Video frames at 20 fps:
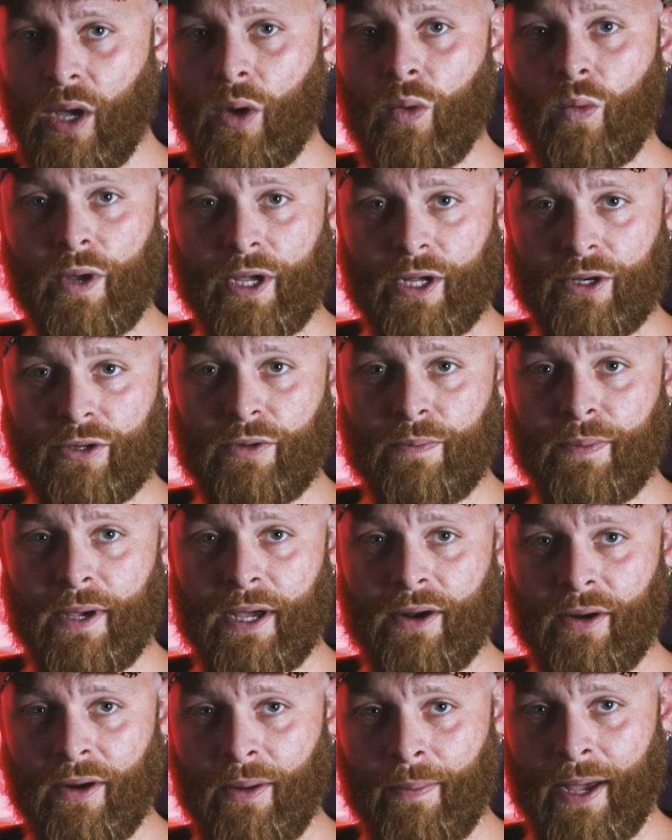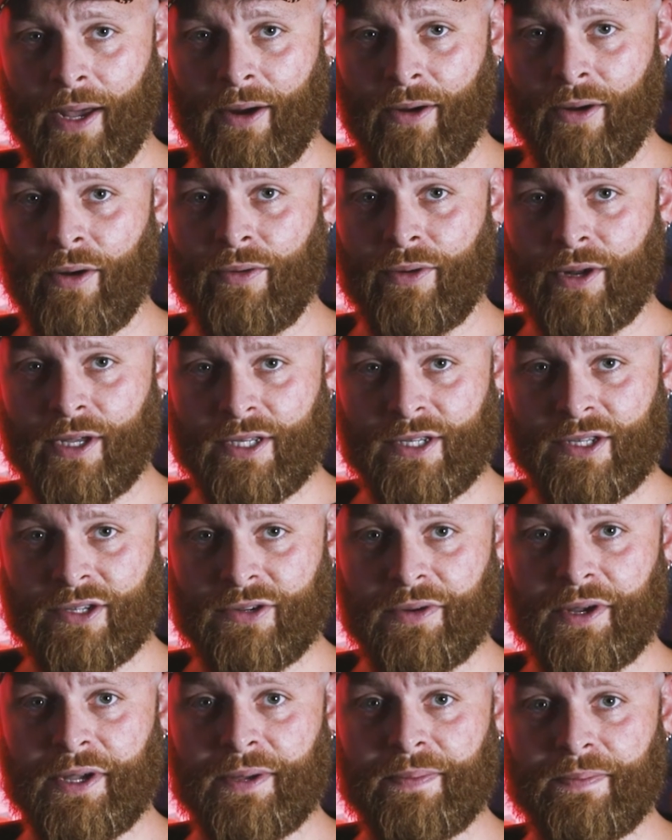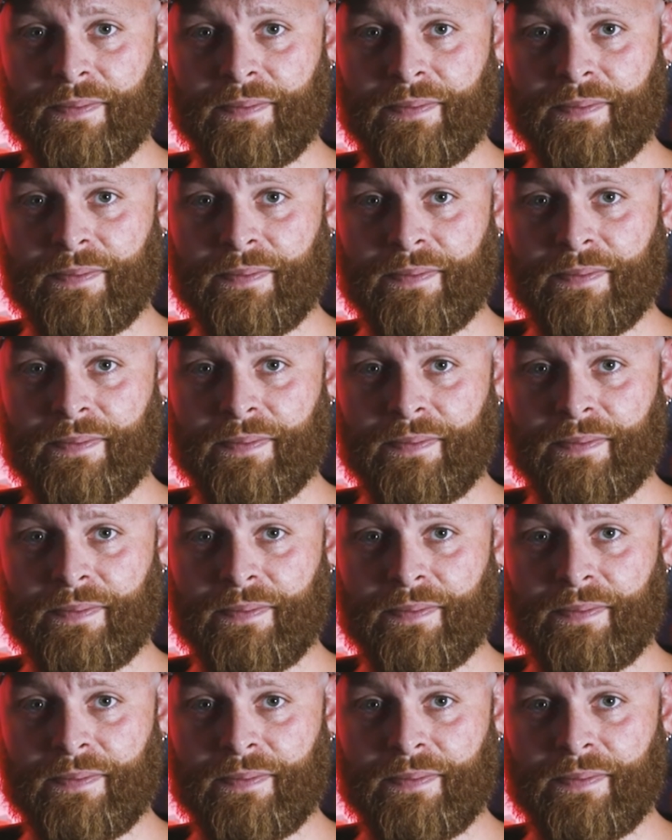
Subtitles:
We can do better about our own history.